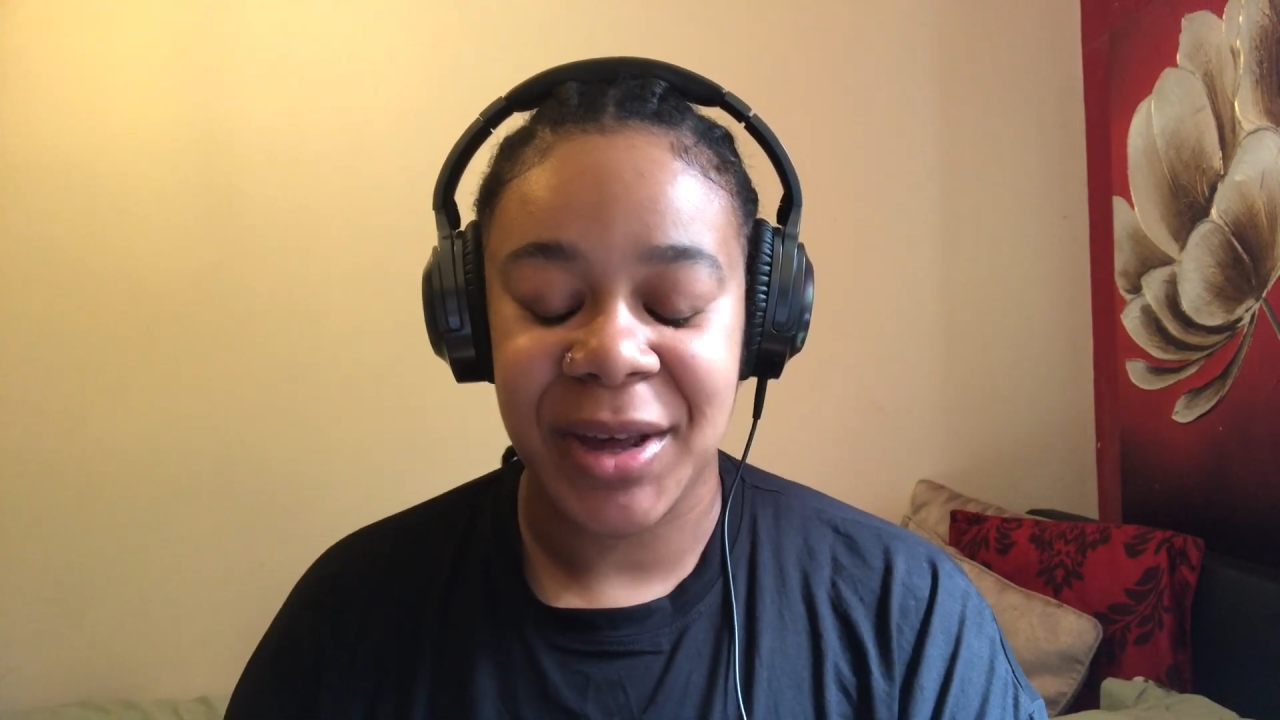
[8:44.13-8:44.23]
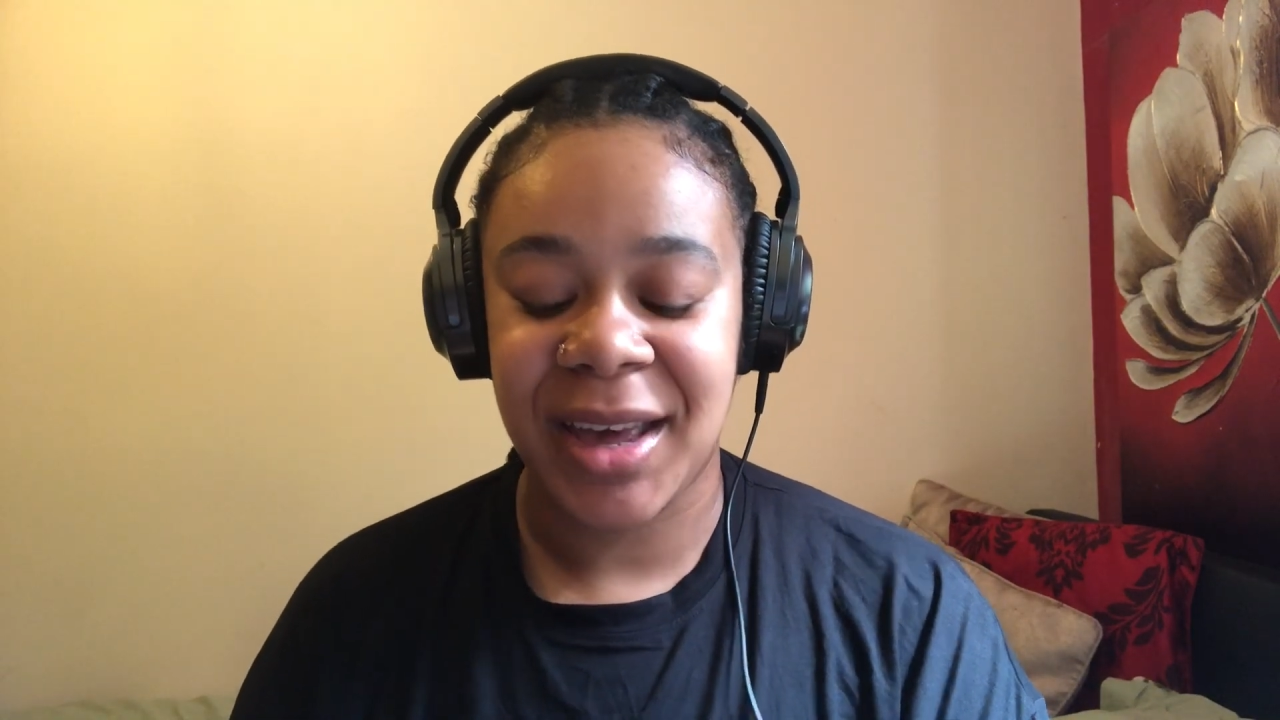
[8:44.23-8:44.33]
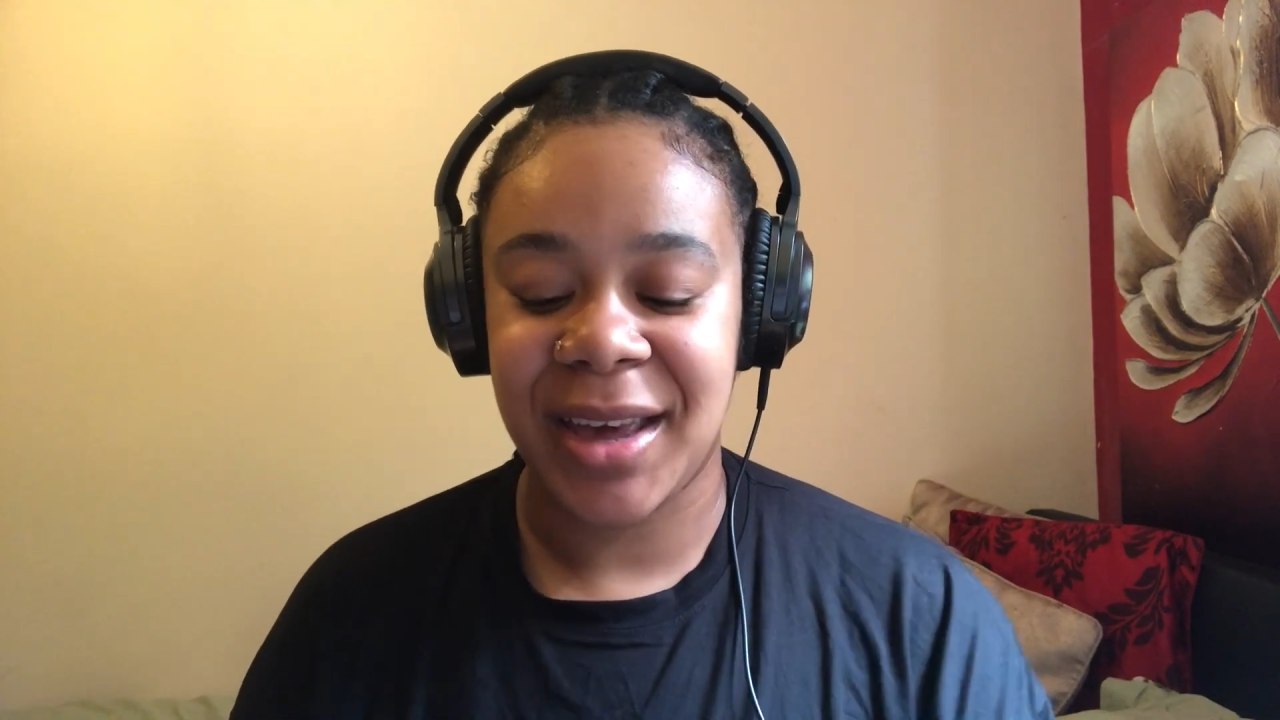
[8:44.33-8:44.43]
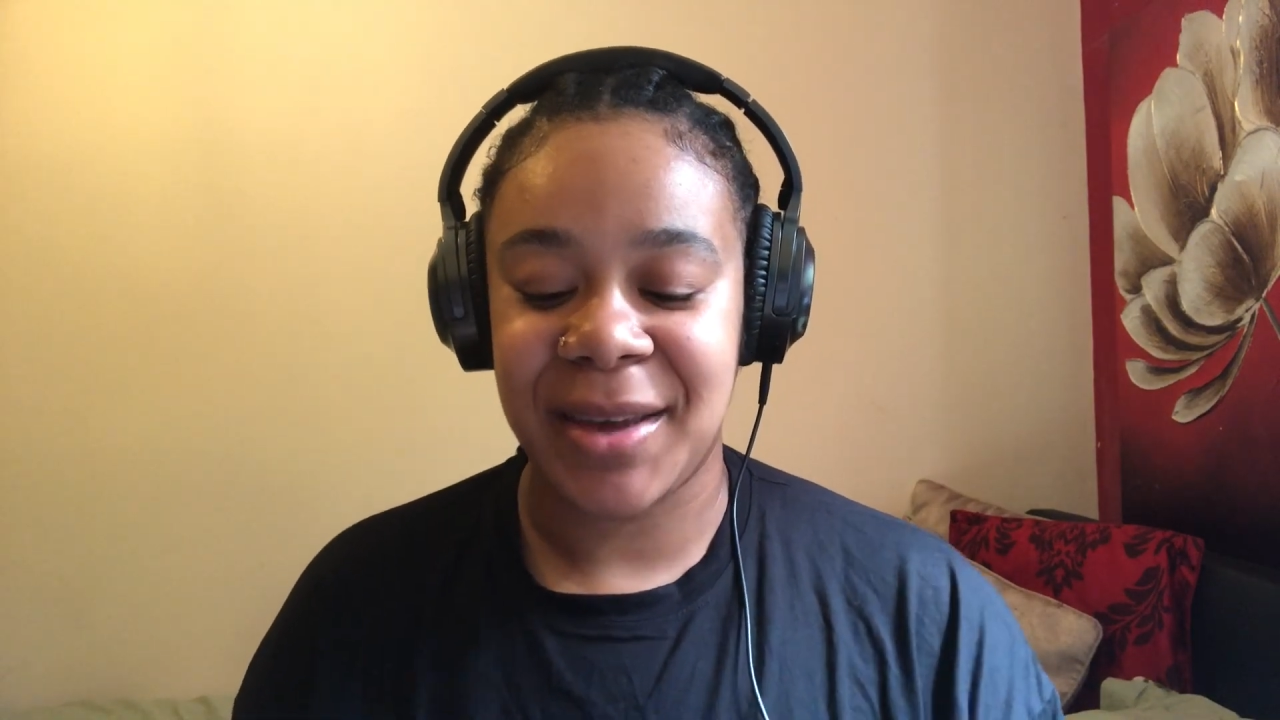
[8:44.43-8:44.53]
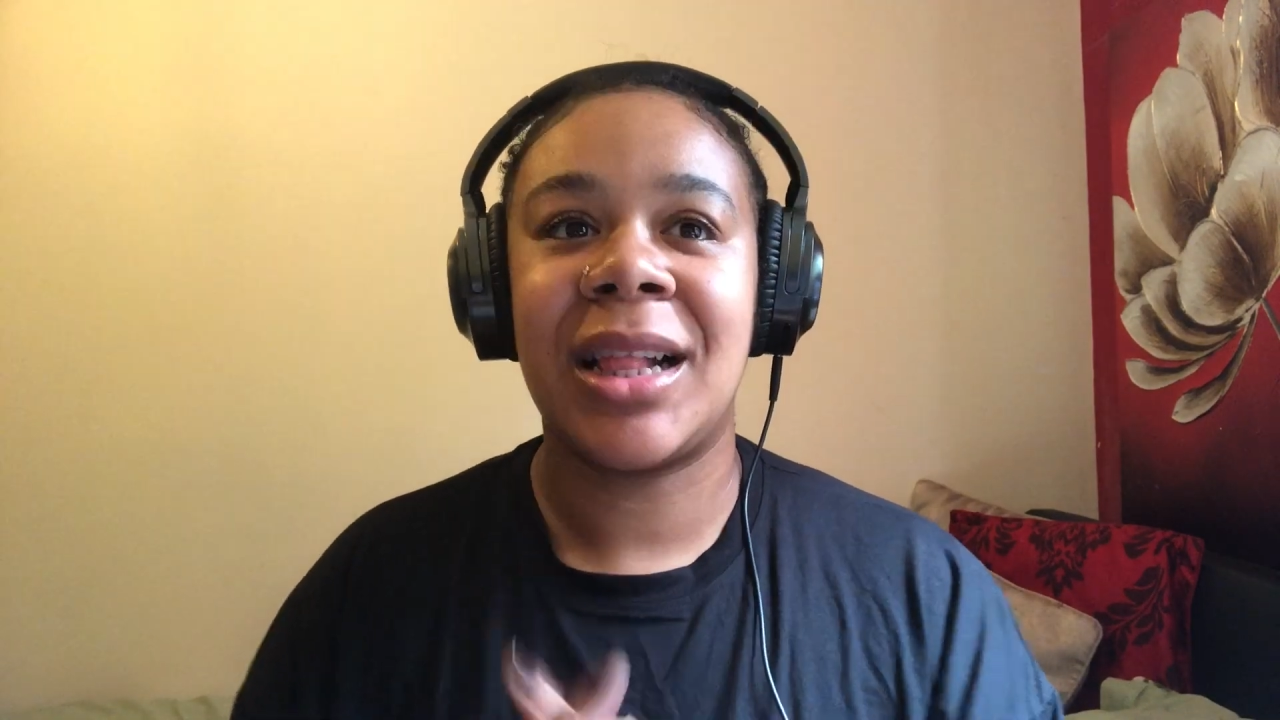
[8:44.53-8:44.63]

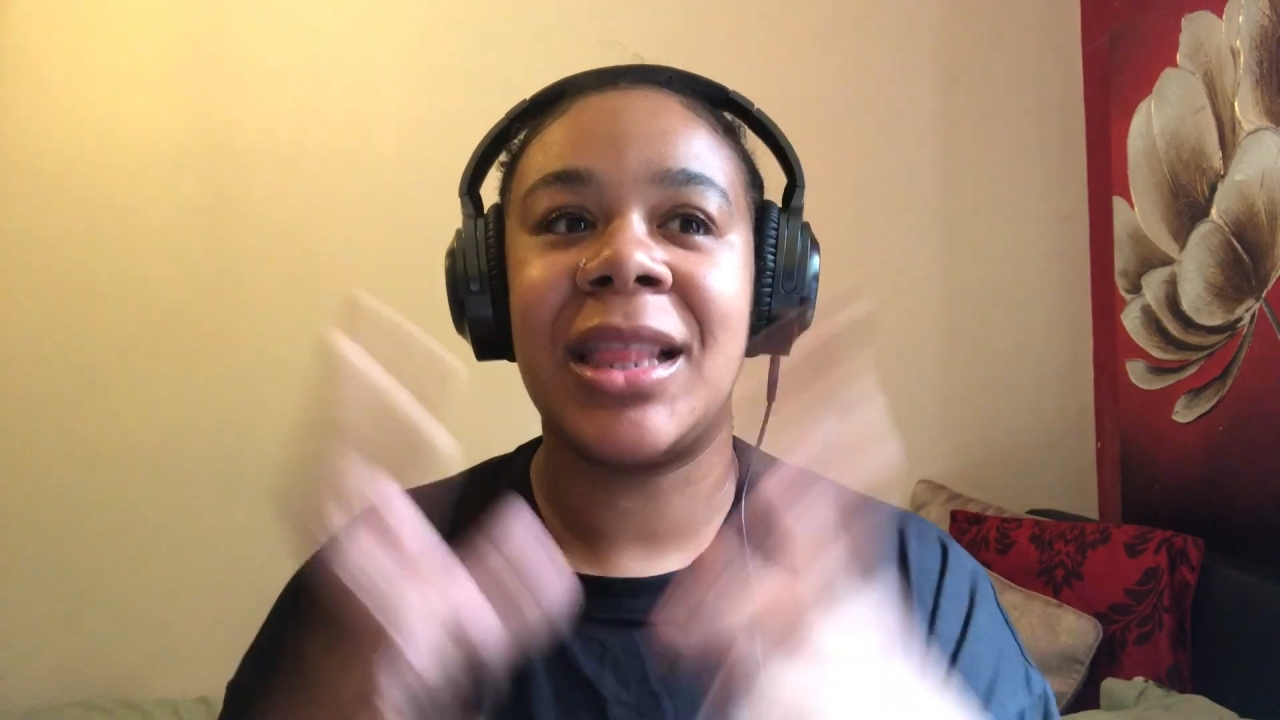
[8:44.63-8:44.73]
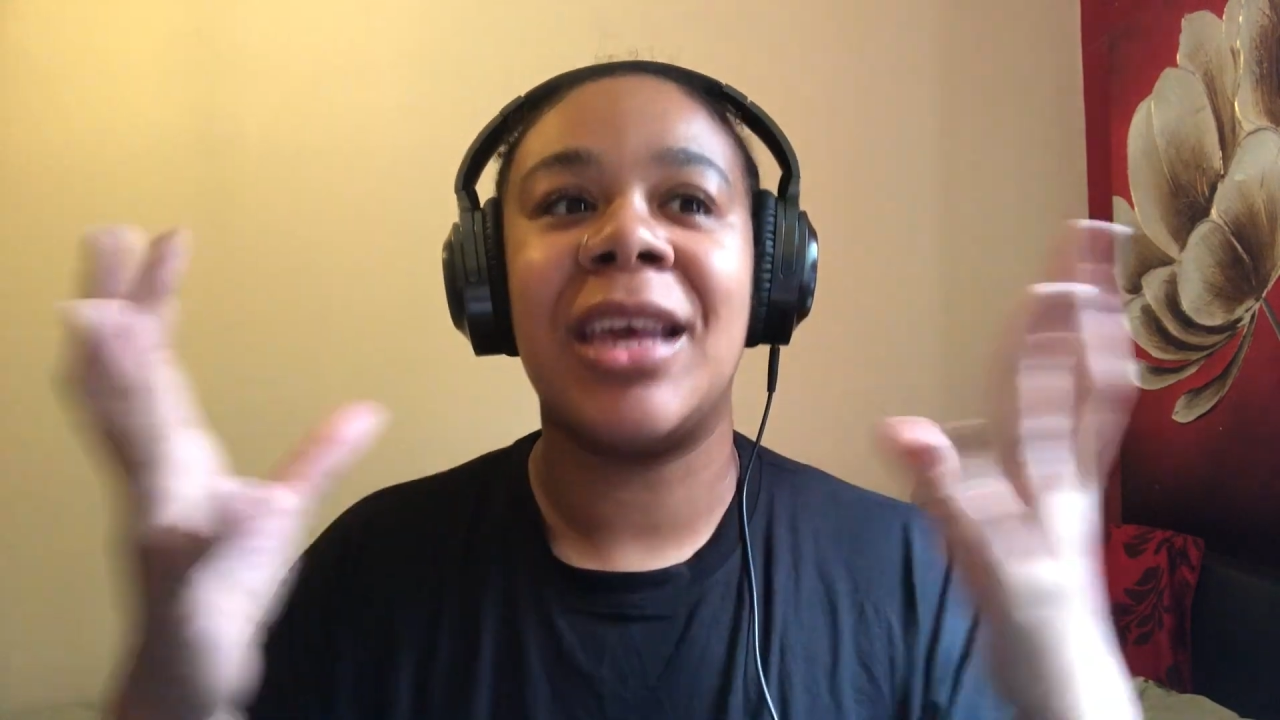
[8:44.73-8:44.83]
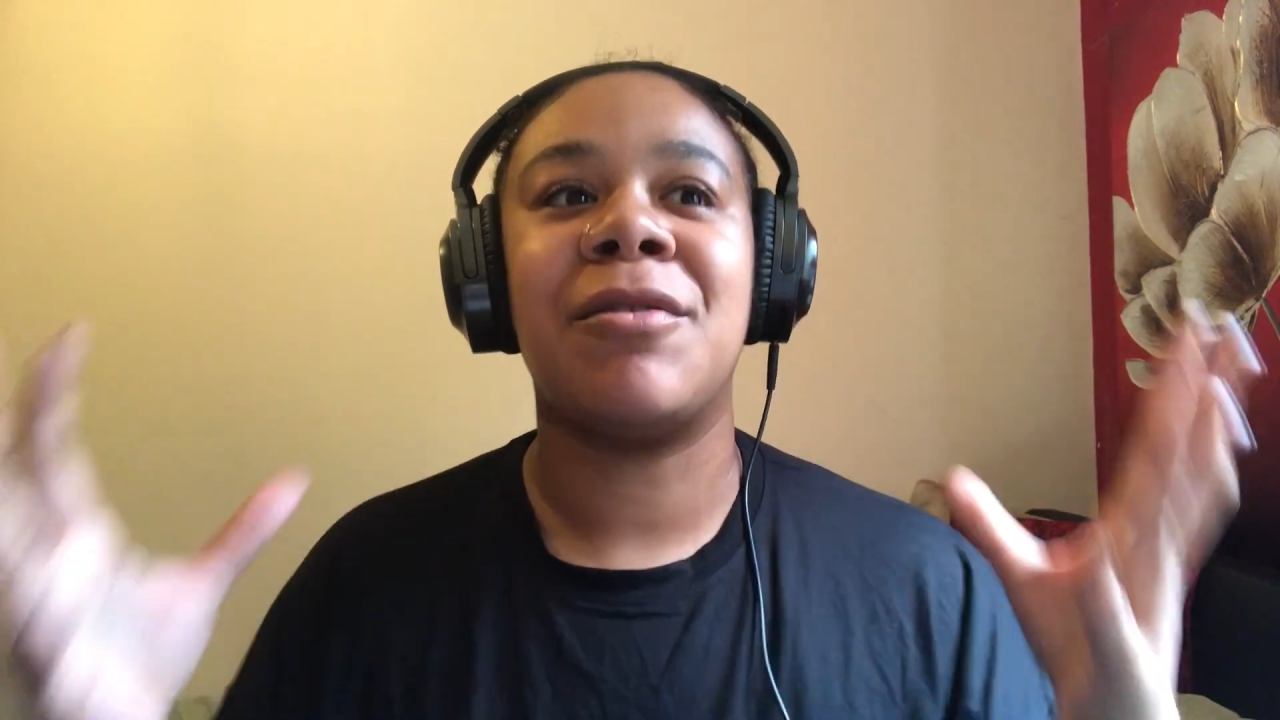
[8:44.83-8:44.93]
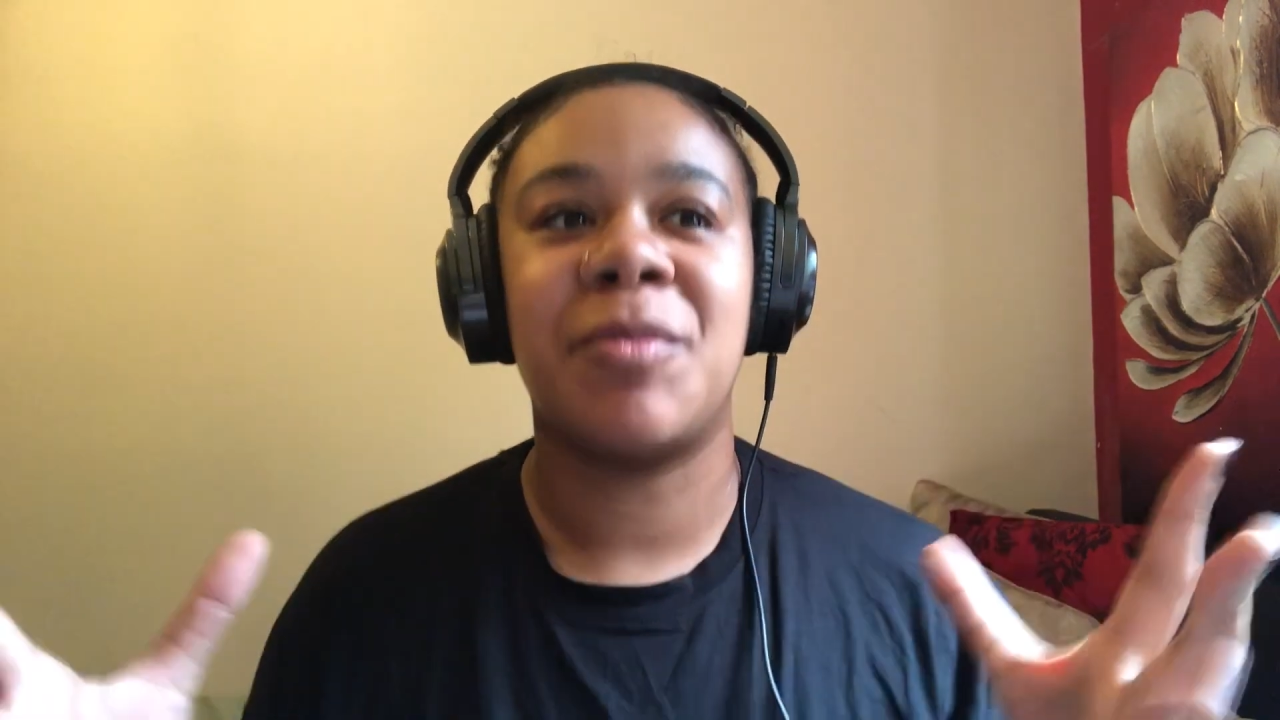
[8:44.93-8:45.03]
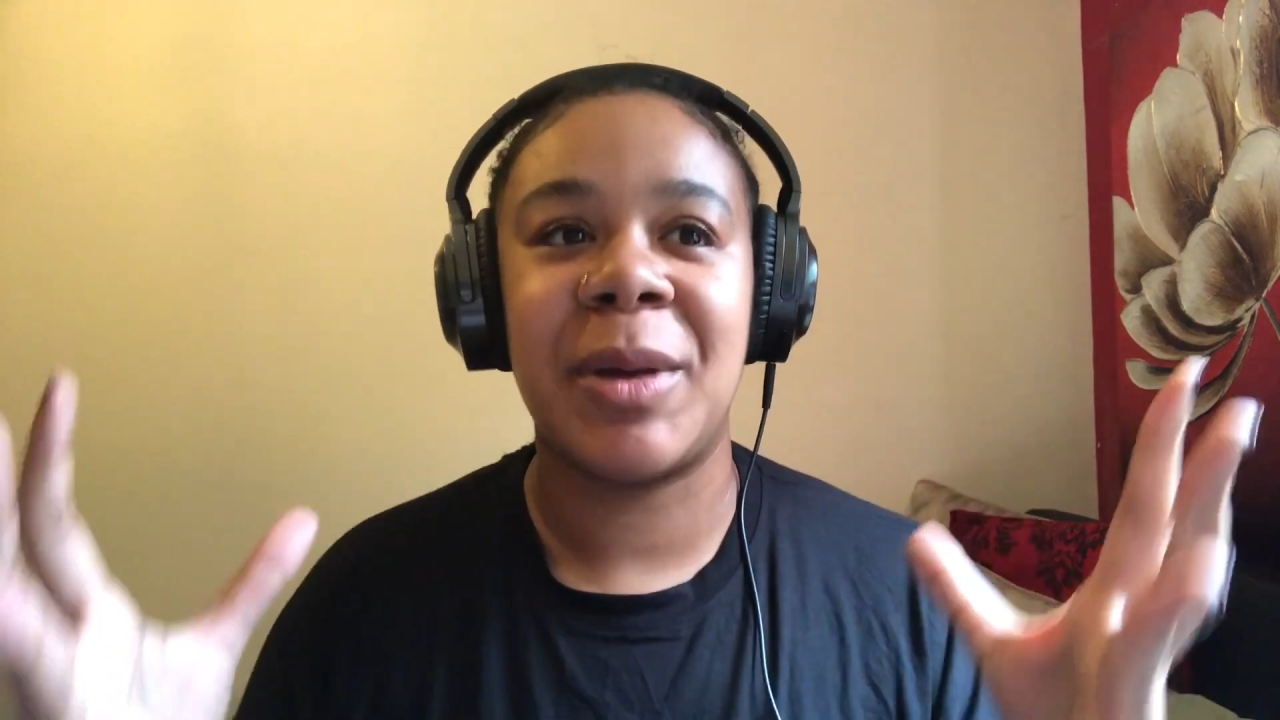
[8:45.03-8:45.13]
a clearer